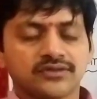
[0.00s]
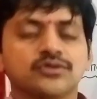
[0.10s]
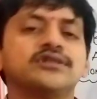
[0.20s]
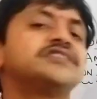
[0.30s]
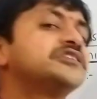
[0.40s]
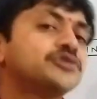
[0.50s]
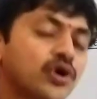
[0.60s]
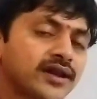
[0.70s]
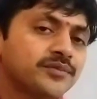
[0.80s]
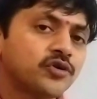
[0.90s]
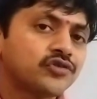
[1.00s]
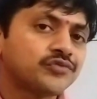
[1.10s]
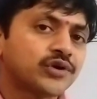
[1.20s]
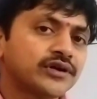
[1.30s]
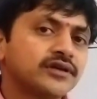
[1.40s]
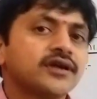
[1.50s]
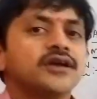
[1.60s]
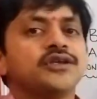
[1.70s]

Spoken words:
So this is all about what?